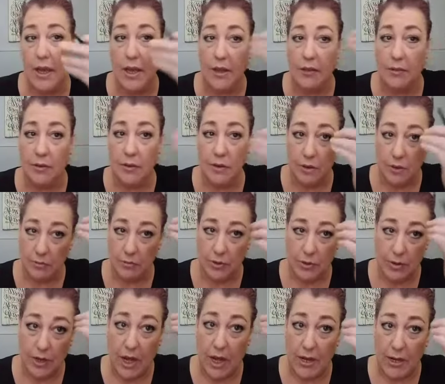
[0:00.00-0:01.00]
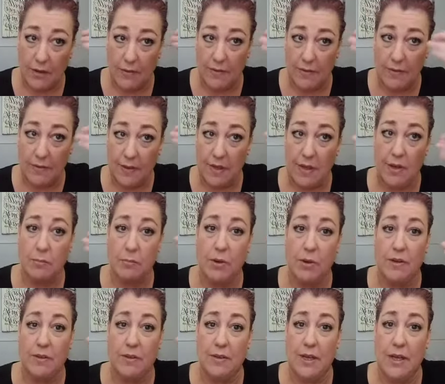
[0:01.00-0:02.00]
and they're cutting the skin and
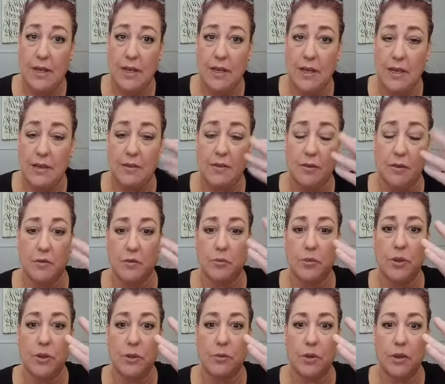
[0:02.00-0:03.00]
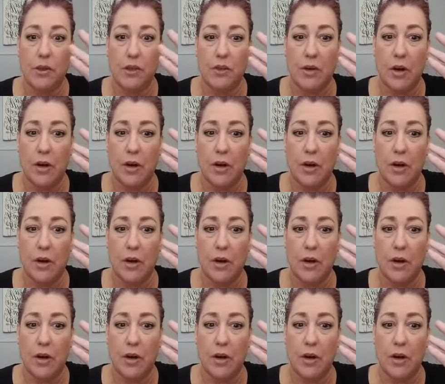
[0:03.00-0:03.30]
putting the ink in, so it's really, really